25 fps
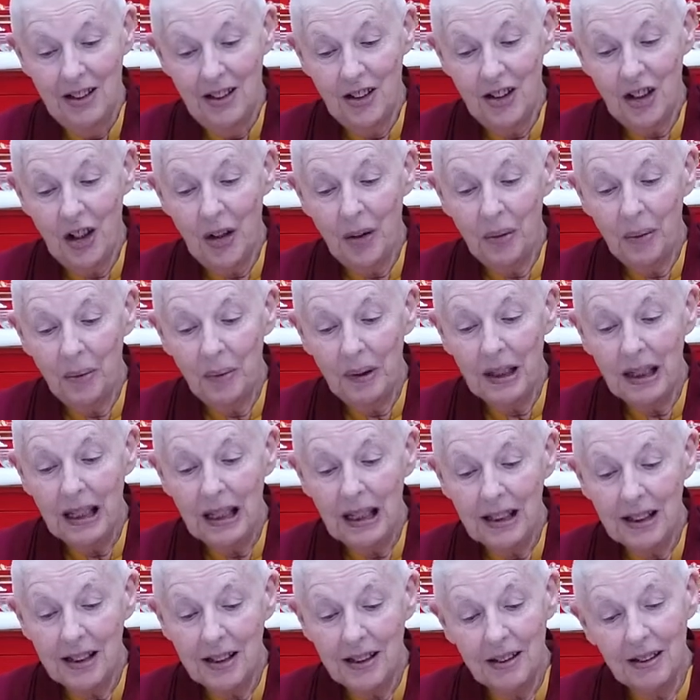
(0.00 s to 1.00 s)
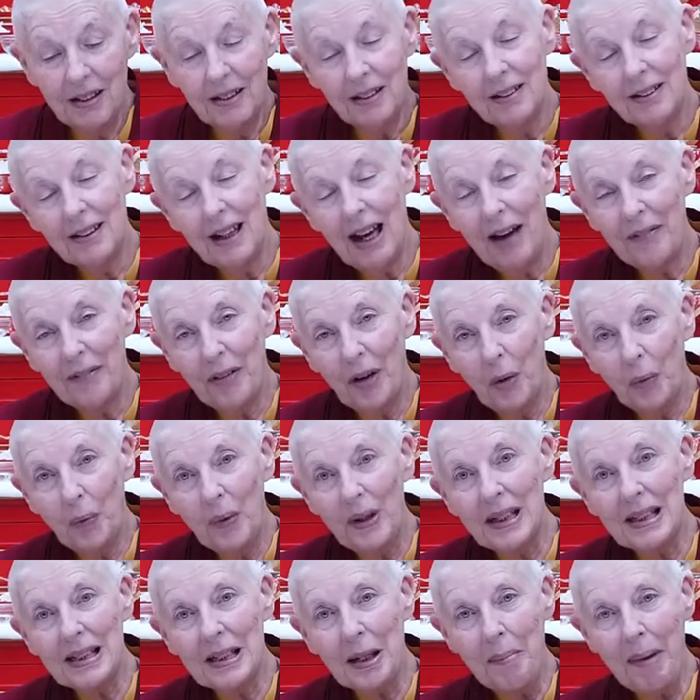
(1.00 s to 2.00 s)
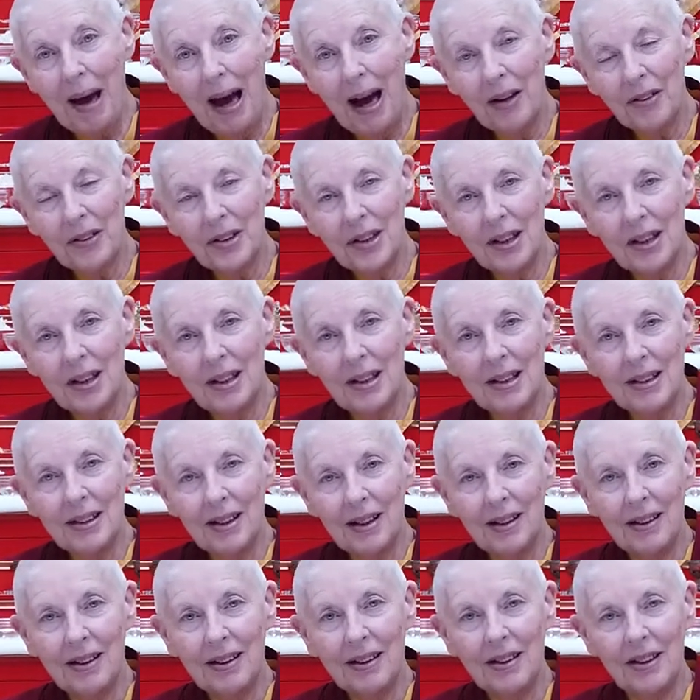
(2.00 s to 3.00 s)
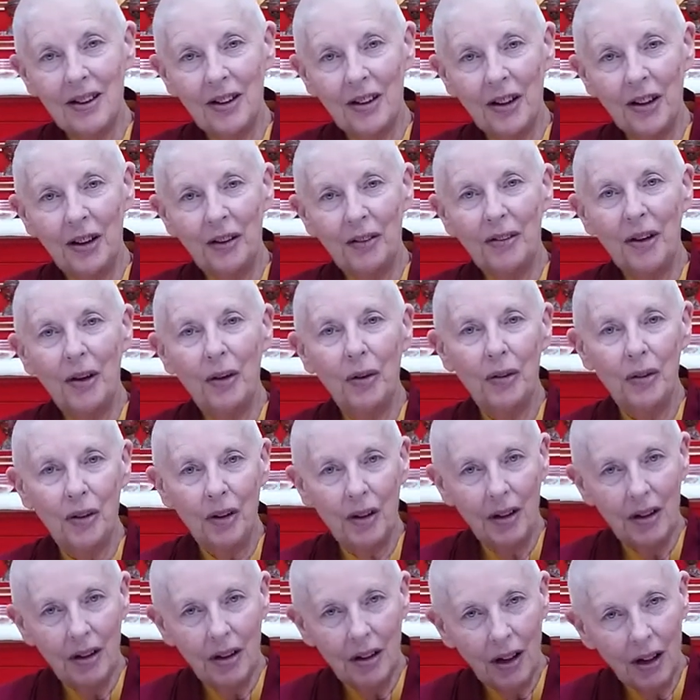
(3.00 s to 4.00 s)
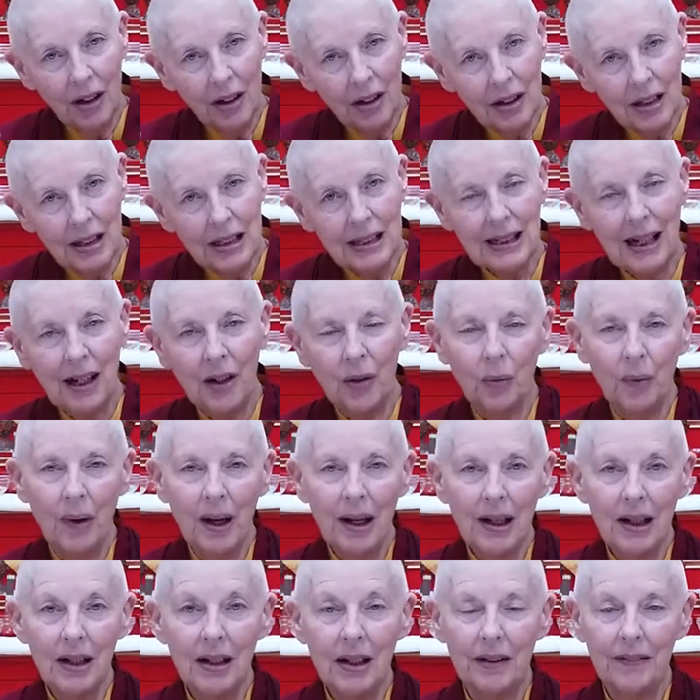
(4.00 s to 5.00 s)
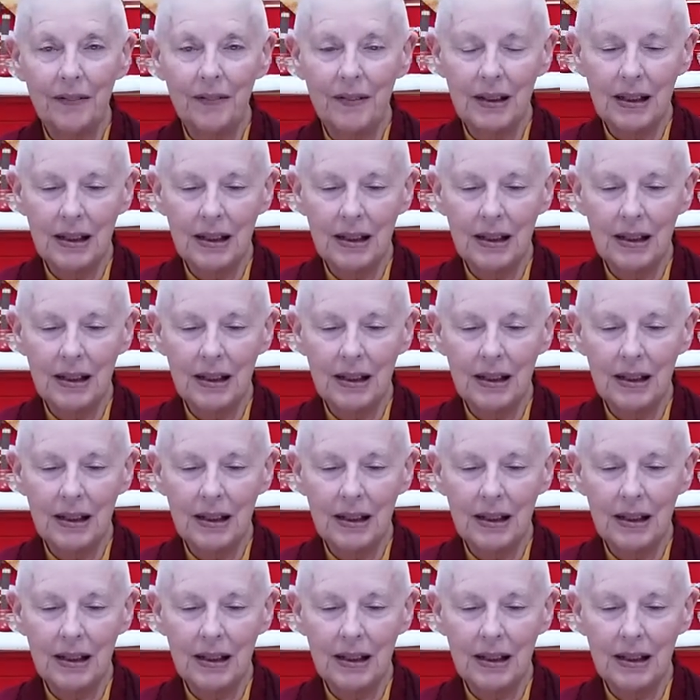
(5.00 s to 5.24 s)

So we need to have our wits about us and, understand when enough